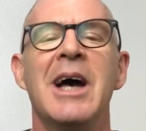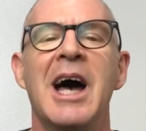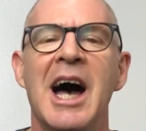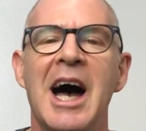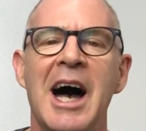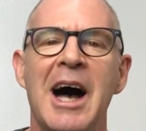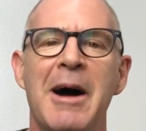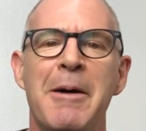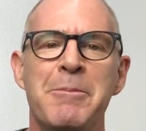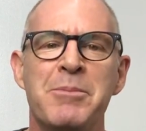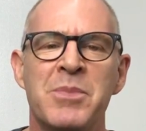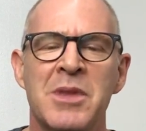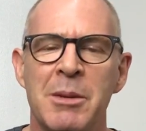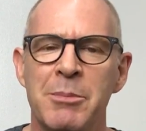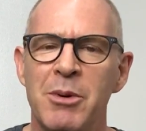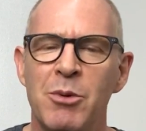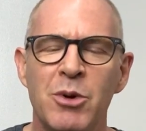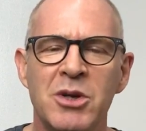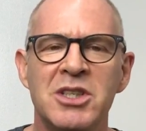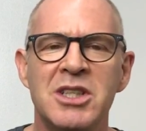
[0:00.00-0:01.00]
Um,
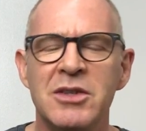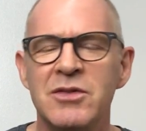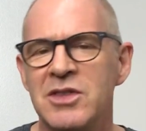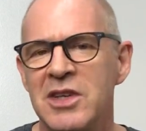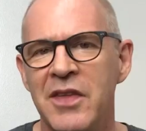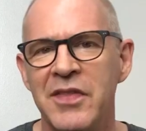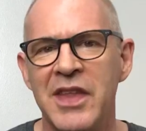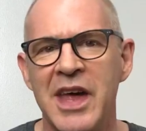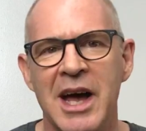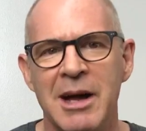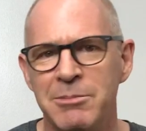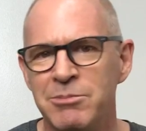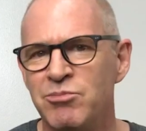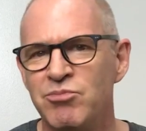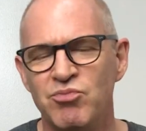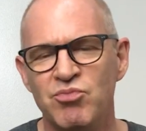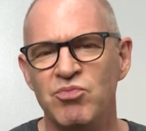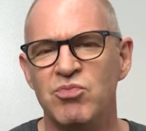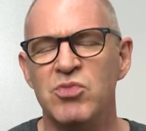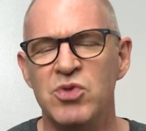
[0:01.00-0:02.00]
but once you've done that,
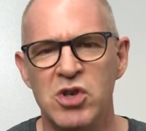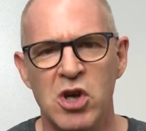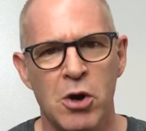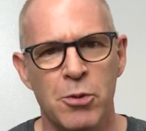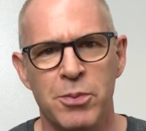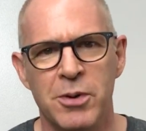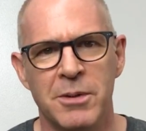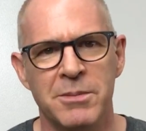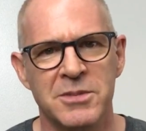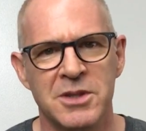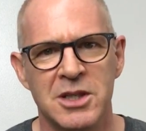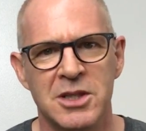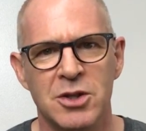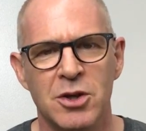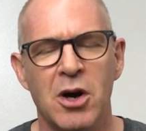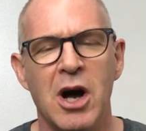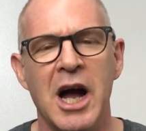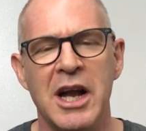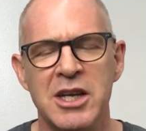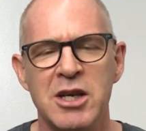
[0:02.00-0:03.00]
no problems at
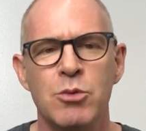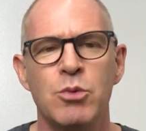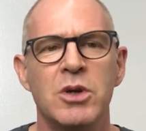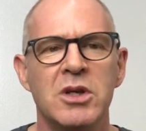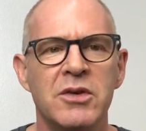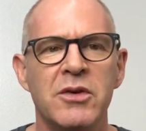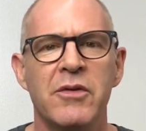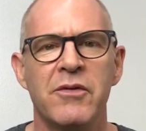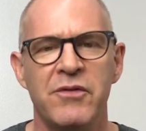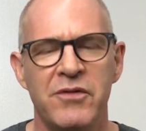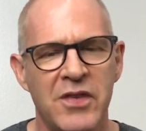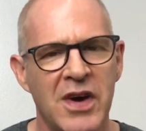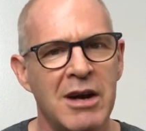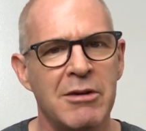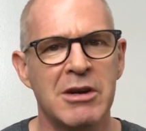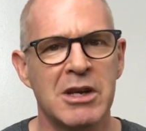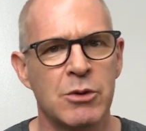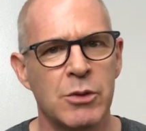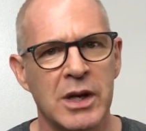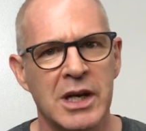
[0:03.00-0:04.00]
all and you will
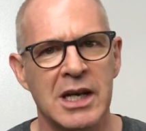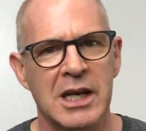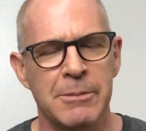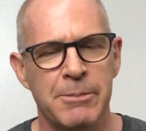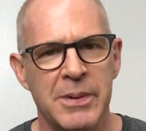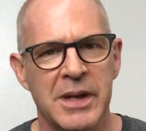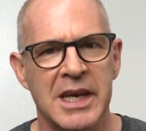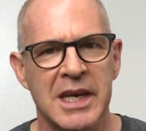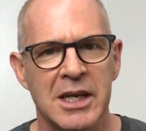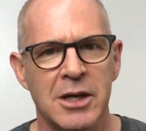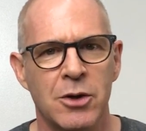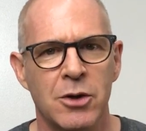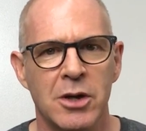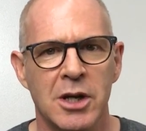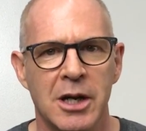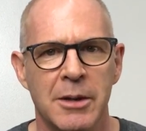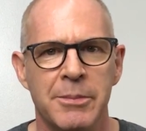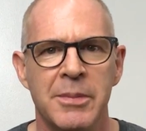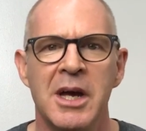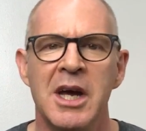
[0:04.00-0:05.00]
very quickly pick it all
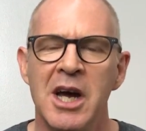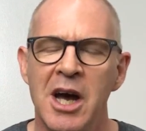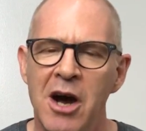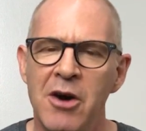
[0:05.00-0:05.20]
up